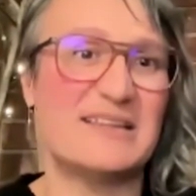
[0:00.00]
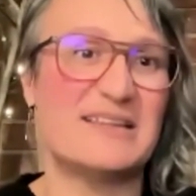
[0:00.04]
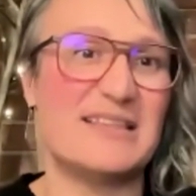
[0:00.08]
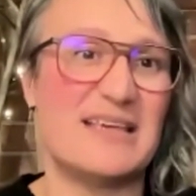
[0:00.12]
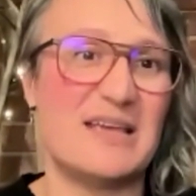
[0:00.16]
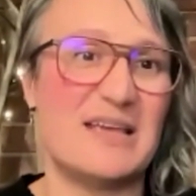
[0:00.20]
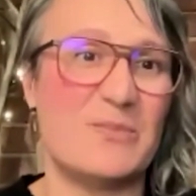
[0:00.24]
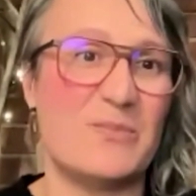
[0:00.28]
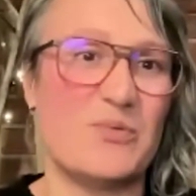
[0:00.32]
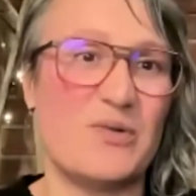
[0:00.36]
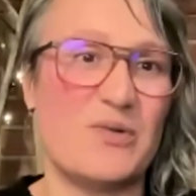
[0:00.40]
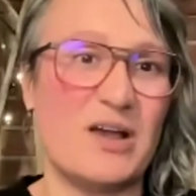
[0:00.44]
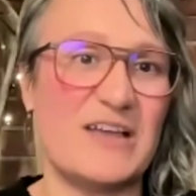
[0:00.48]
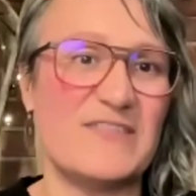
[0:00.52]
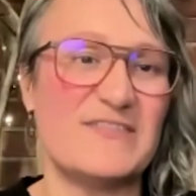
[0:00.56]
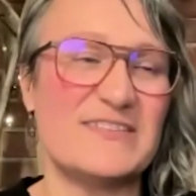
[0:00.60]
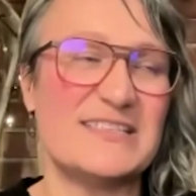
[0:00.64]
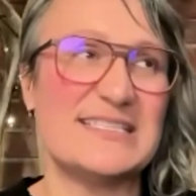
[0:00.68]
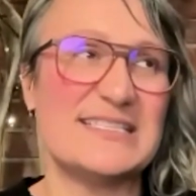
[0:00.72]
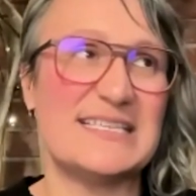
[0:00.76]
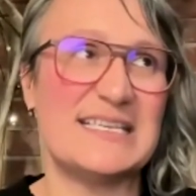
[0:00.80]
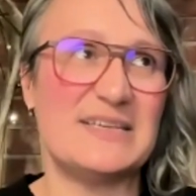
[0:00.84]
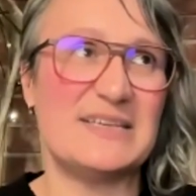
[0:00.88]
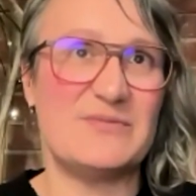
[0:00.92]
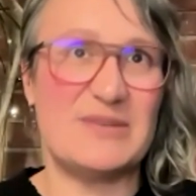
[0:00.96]
that
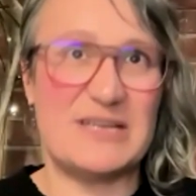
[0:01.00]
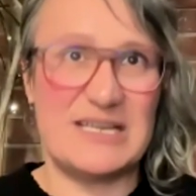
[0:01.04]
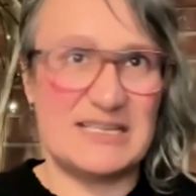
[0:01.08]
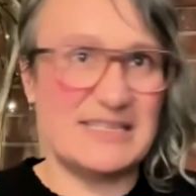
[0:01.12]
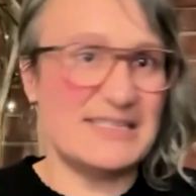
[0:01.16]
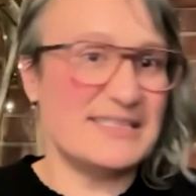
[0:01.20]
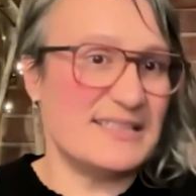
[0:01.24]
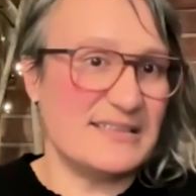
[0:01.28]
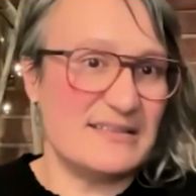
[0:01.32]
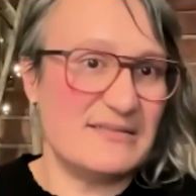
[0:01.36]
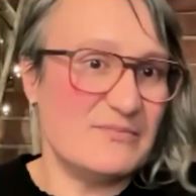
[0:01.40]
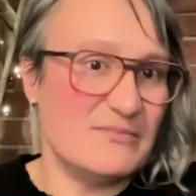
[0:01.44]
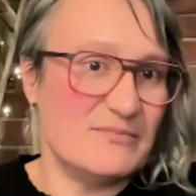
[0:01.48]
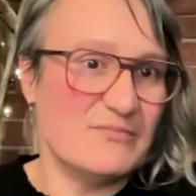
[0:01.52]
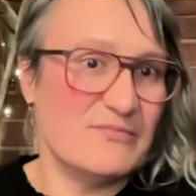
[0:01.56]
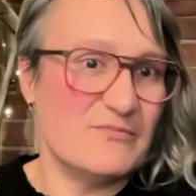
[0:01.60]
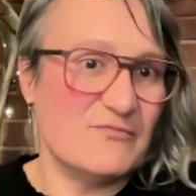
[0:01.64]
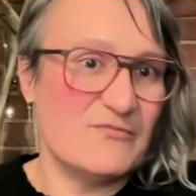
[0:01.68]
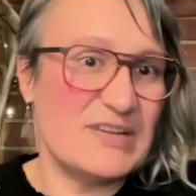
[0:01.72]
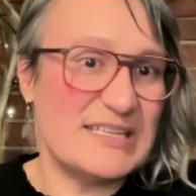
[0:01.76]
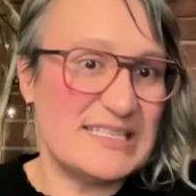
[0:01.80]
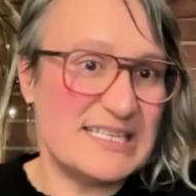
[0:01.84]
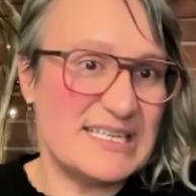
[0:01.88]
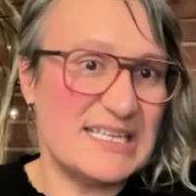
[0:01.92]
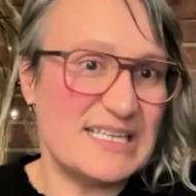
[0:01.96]
privacy when it's a
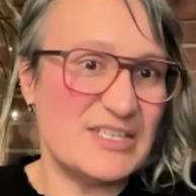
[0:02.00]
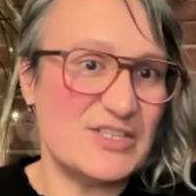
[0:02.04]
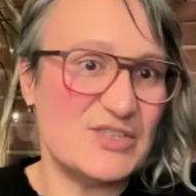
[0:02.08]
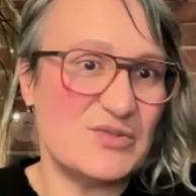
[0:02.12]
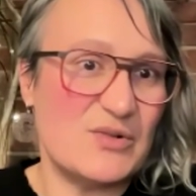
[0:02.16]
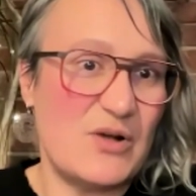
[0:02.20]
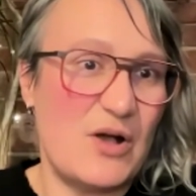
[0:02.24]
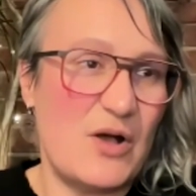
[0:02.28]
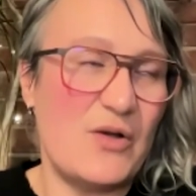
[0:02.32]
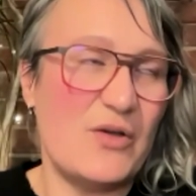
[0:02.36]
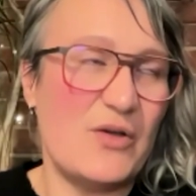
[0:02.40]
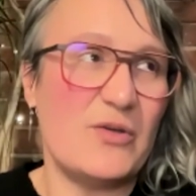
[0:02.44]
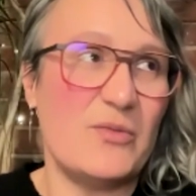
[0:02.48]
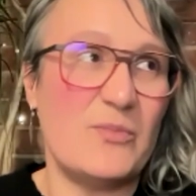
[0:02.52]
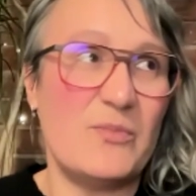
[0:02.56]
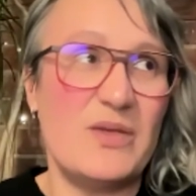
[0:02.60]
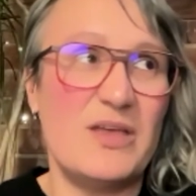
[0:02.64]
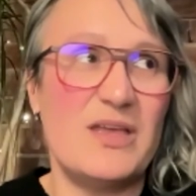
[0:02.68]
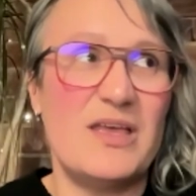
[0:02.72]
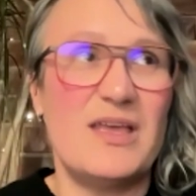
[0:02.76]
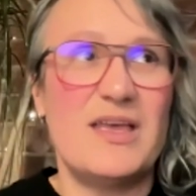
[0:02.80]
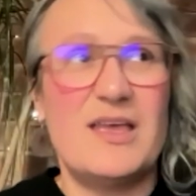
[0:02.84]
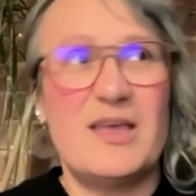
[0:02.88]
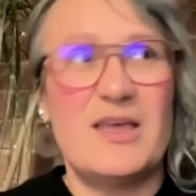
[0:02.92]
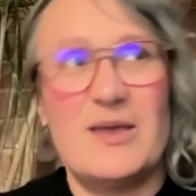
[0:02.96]
residential home.
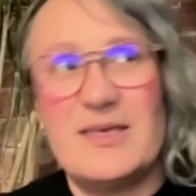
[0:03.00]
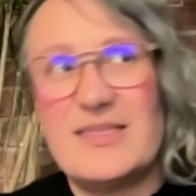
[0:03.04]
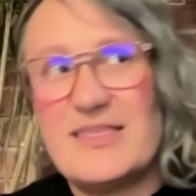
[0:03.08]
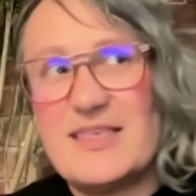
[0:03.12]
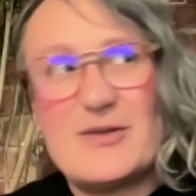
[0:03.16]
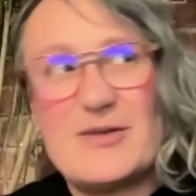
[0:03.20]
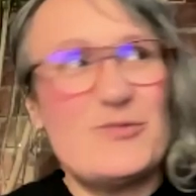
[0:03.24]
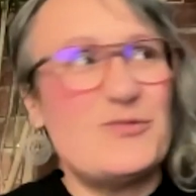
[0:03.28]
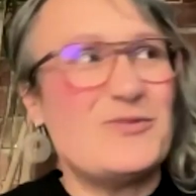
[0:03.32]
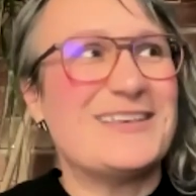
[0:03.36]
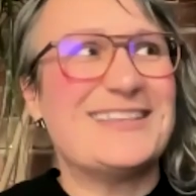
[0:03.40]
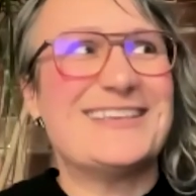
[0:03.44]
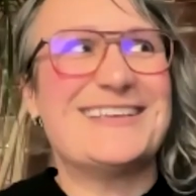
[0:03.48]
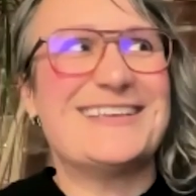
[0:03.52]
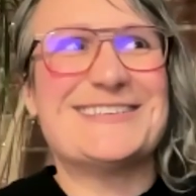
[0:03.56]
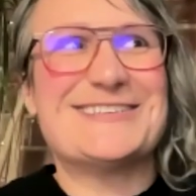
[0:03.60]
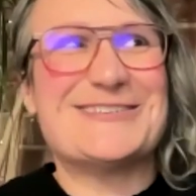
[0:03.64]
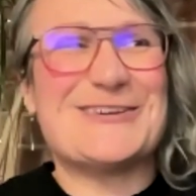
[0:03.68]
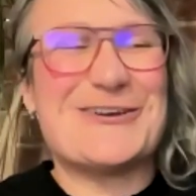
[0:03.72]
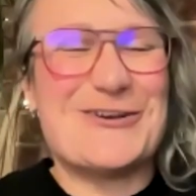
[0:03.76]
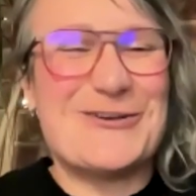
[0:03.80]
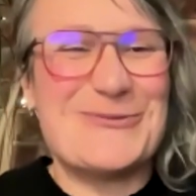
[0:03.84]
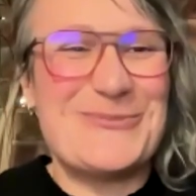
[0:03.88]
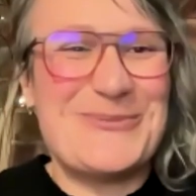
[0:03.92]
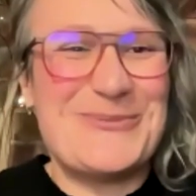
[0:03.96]
They're willing
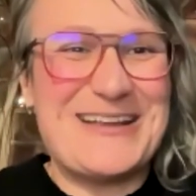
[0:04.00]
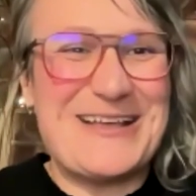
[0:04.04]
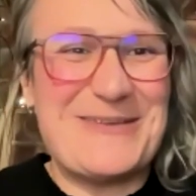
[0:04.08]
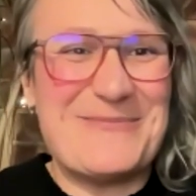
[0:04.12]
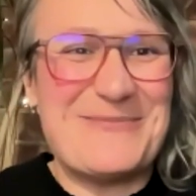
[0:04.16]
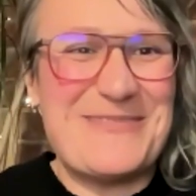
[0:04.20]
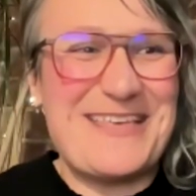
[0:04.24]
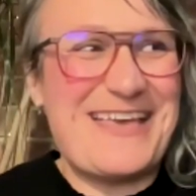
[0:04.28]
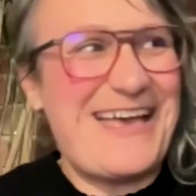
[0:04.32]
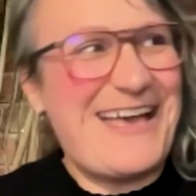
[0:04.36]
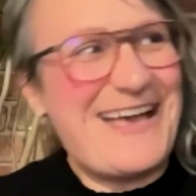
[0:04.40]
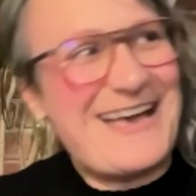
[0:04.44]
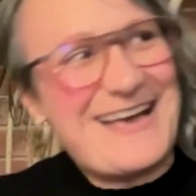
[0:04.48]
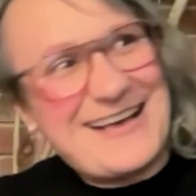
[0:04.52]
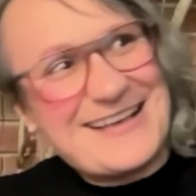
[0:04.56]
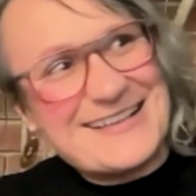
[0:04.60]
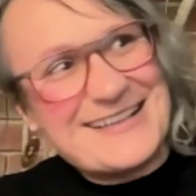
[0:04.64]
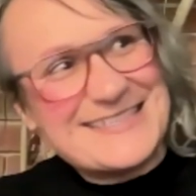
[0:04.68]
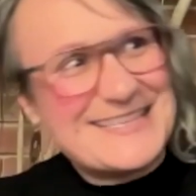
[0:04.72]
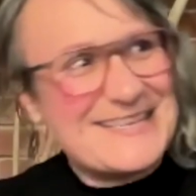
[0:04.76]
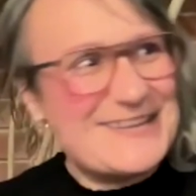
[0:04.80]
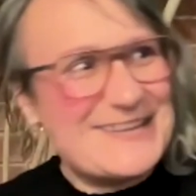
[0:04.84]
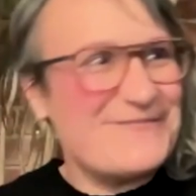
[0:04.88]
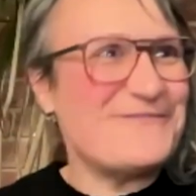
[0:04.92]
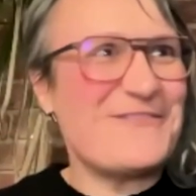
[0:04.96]
to open up their house
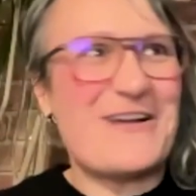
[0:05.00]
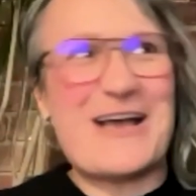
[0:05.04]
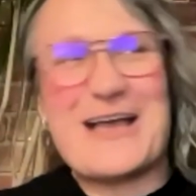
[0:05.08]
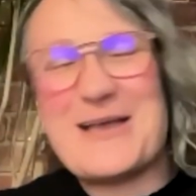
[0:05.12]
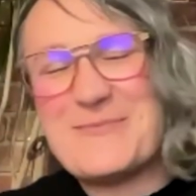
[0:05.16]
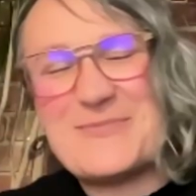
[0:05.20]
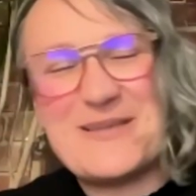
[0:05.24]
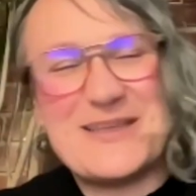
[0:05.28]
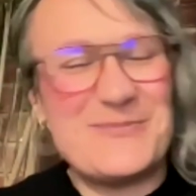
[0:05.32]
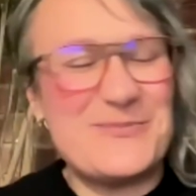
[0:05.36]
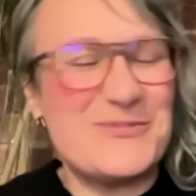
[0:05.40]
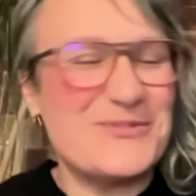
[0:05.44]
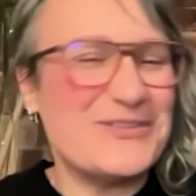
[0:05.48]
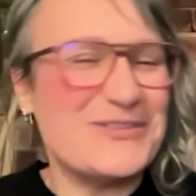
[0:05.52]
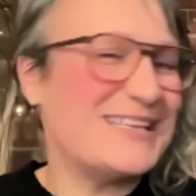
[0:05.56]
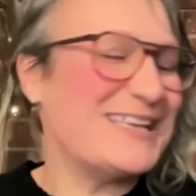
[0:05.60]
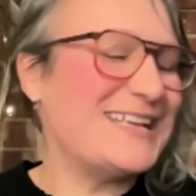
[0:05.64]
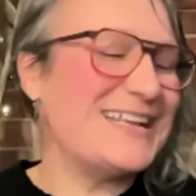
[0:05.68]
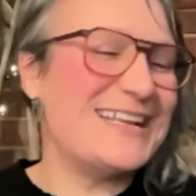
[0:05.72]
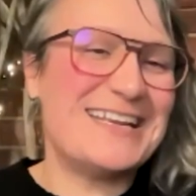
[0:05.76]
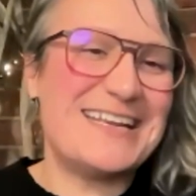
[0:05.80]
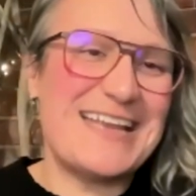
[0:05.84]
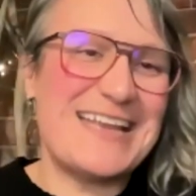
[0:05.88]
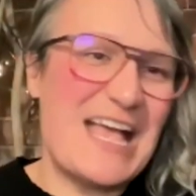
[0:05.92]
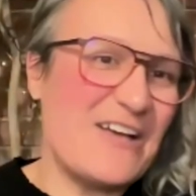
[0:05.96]
and invite people in
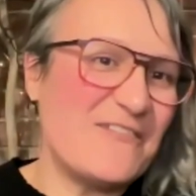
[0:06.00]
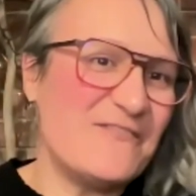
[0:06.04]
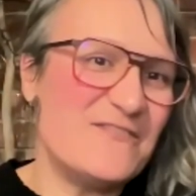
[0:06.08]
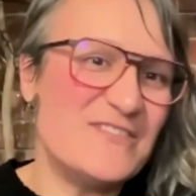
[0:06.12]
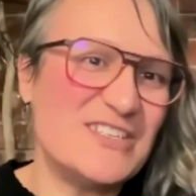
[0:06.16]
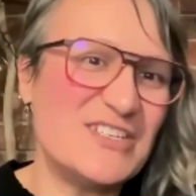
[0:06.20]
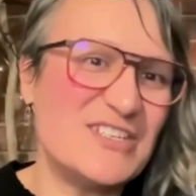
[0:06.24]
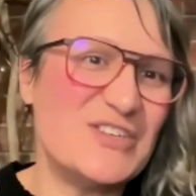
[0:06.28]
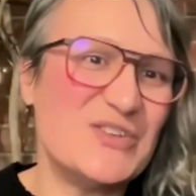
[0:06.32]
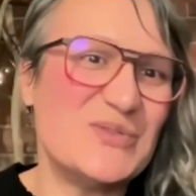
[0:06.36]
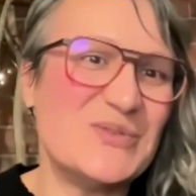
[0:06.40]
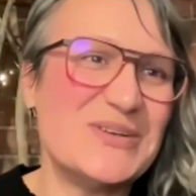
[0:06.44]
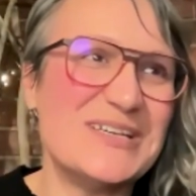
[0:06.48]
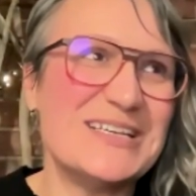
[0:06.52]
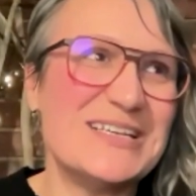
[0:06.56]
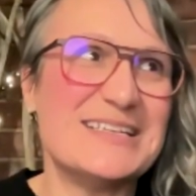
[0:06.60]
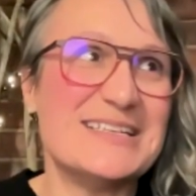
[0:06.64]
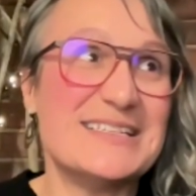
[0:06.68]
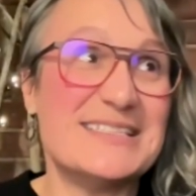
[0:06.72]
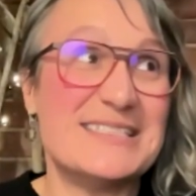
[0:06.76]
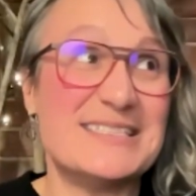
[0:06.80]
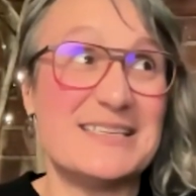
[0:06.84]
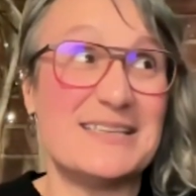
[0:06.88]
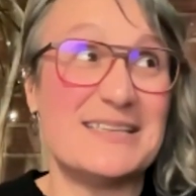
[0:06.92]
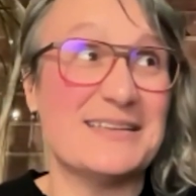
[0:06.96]
and have
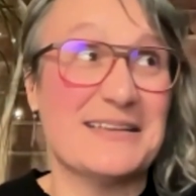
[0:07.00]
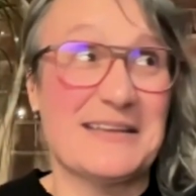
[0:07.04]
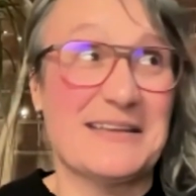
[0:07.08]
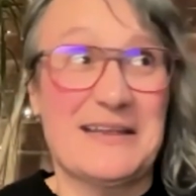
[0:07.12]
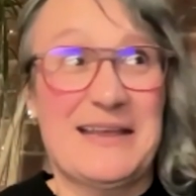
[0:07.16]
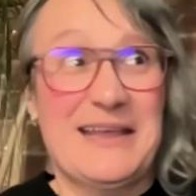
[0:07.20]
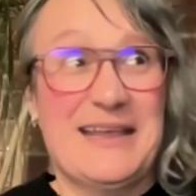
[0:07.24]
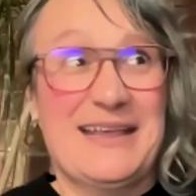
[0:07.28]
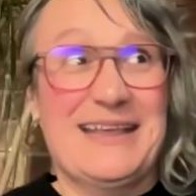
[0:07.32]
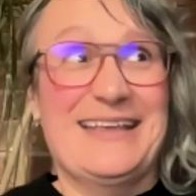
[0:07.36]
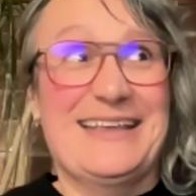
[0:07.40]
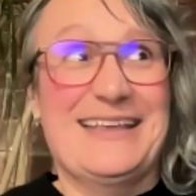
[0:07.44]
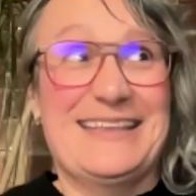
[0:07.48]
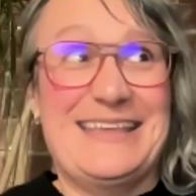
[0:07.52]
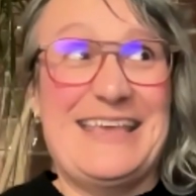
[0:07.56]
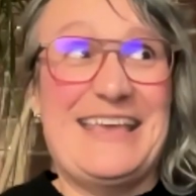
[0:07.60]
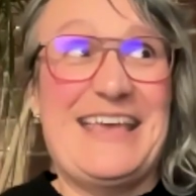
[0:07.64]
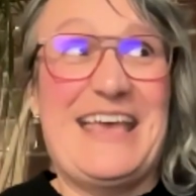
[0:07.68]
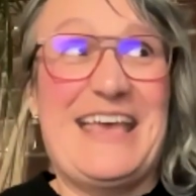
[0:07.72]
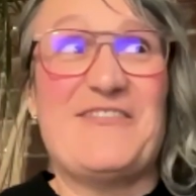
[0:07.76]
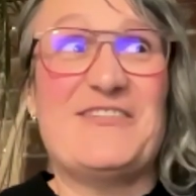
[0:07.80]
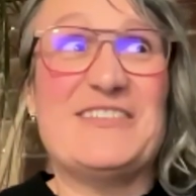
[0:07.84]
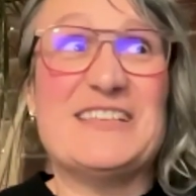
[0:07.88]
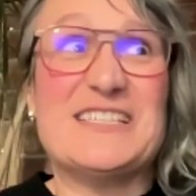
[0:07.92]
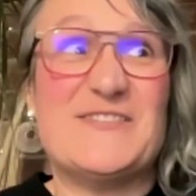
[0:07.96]
tours and
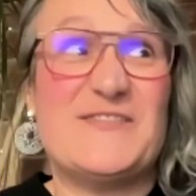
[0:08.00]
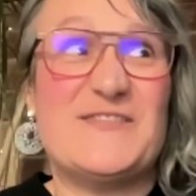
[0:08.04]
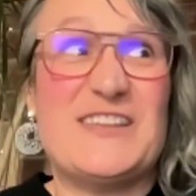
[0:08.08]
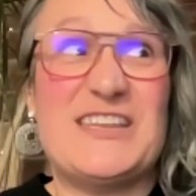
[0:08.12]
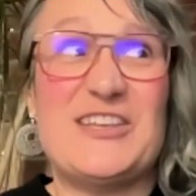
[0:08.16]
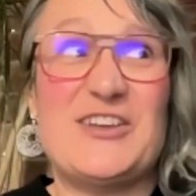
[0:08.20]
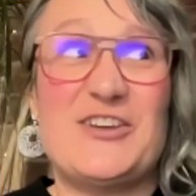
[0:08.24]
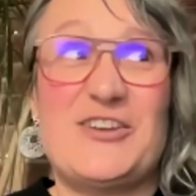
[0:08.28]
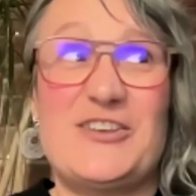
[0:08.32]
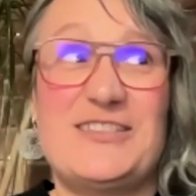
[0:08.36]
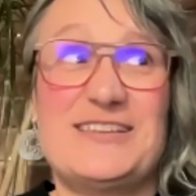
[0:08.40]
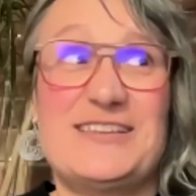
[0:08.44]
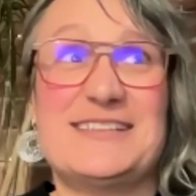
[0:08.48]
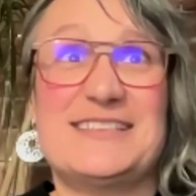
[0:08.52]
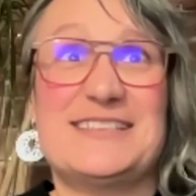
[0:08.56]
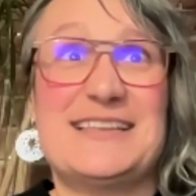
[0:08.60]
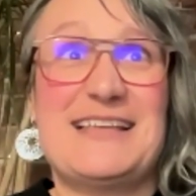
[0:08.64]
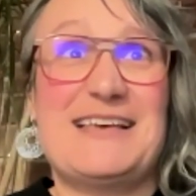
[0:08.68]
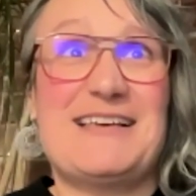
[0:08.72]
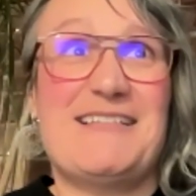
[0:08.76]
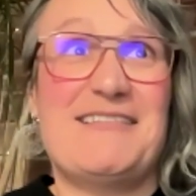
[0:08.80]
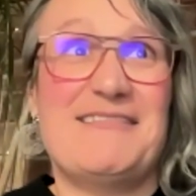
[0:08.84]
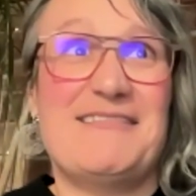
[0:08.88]
have this video that's now